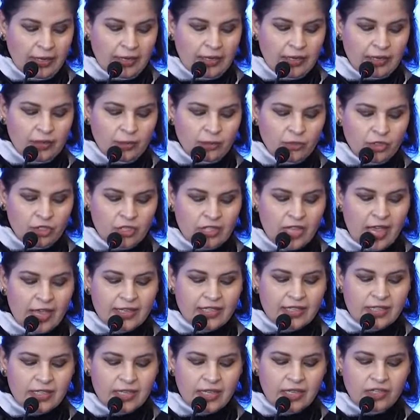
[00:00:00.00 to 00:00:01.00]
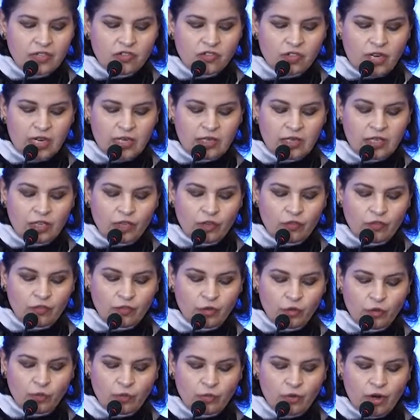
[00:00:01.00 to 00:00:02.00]
processing and trading of
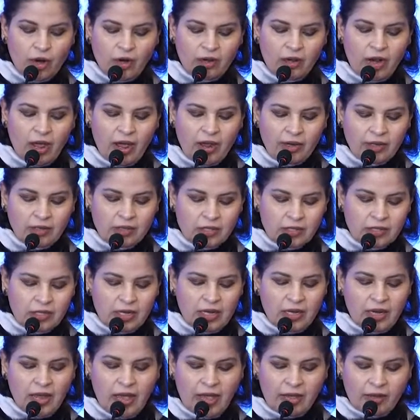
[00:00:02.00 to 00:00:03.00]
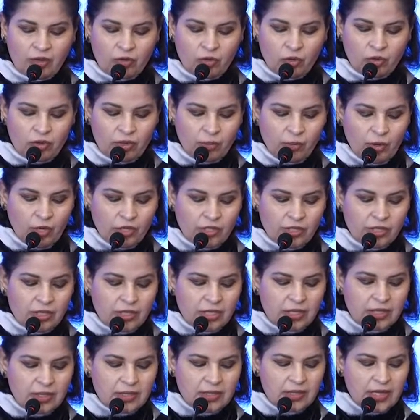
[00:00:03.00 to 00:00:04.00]
food products and
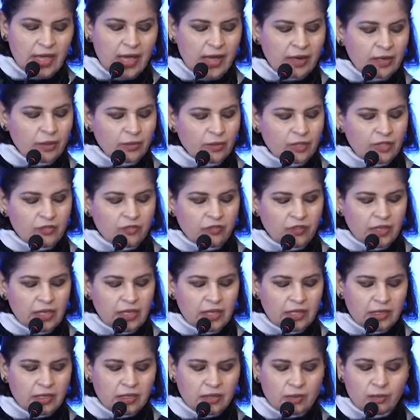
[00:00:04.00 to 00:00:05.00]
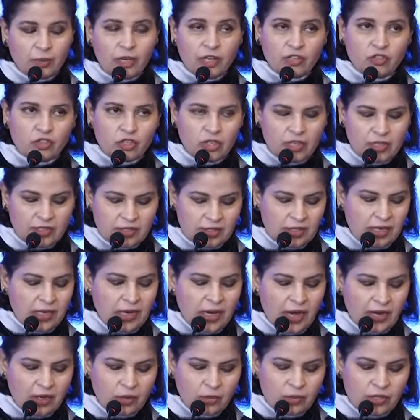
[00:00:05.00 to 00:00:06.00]
agro-commodities, animal feeds, mergers and
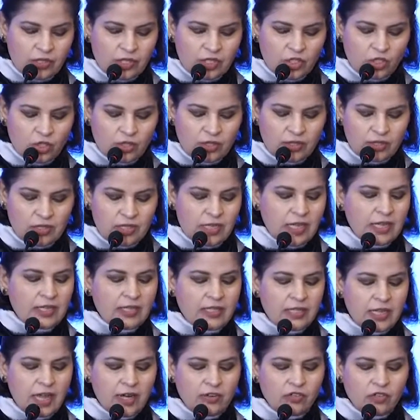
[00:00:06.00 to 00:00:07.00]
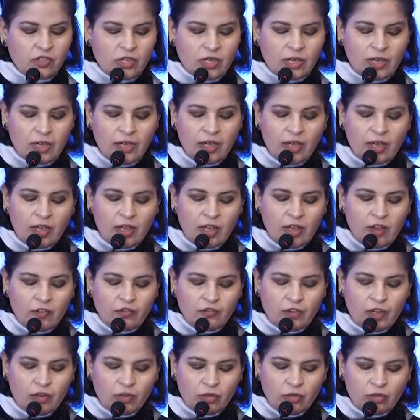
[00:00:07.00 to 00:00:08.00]
acquisitions, etc.,
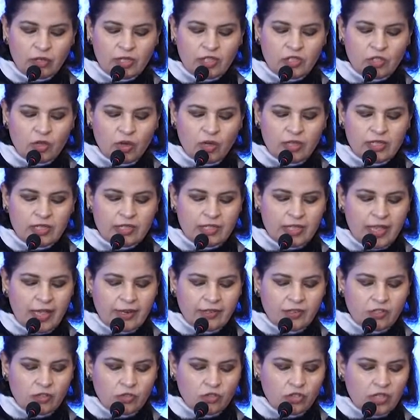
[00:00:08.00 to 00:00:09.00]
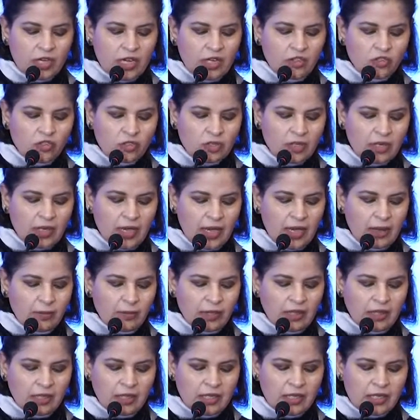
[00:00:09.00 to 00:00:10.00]
Farrukh is all set to change the game
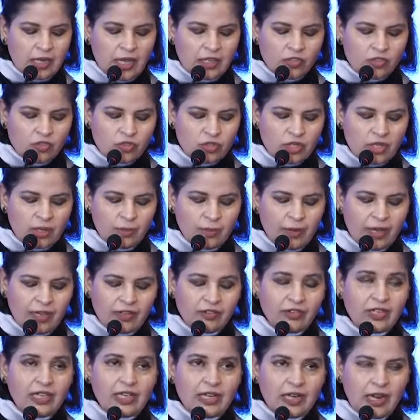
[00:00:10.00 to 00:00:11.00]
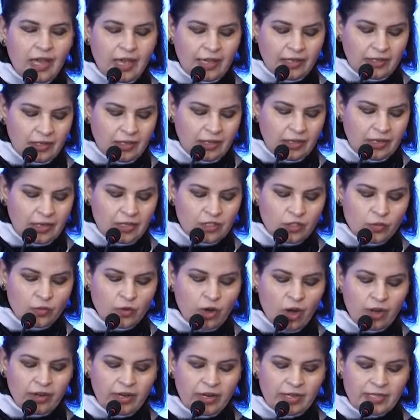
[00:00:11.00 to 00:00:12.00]
in the industry by realigning his
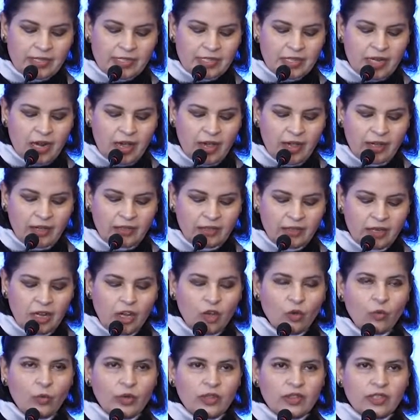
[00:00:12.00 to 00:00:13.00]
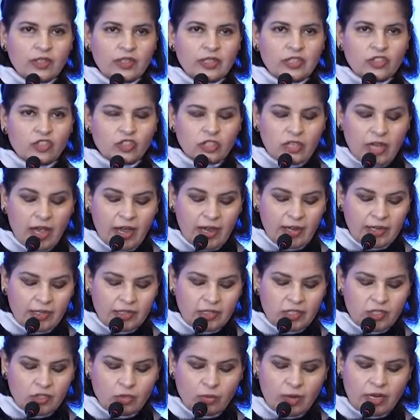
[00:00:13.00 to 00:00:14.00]
products line with the
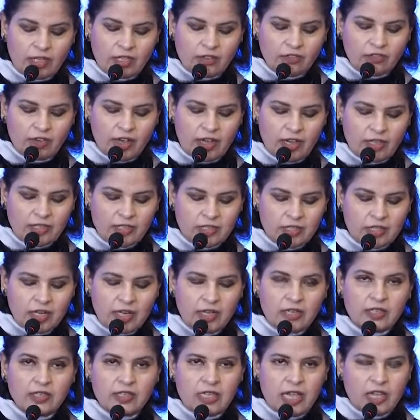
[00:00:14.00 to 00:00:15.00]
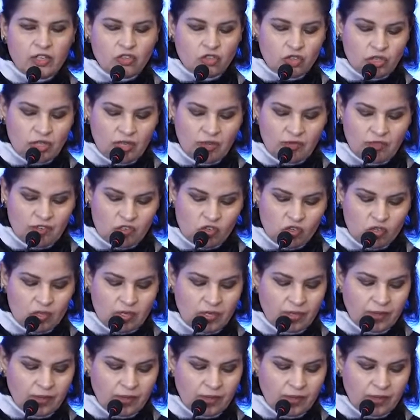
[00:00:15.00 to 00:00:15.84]
digitized 21st century vision.